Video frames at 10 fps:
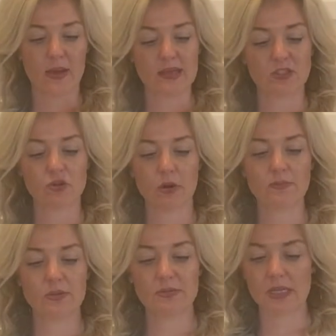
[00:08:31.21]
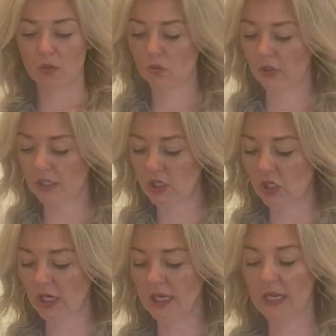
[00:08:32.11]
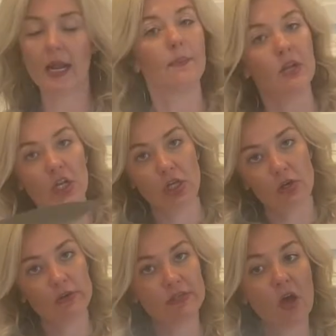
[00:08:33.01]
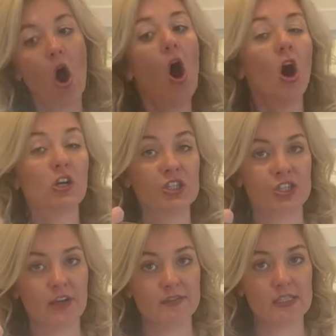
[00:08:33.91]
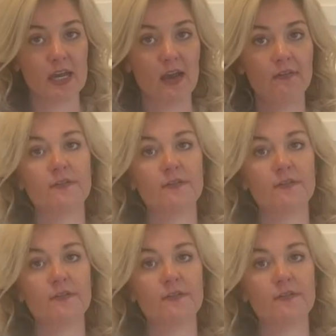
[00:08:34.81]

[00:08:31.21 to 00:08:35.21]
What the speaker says: I scrubbed them down really good, and I'm gonna use our chef's knife.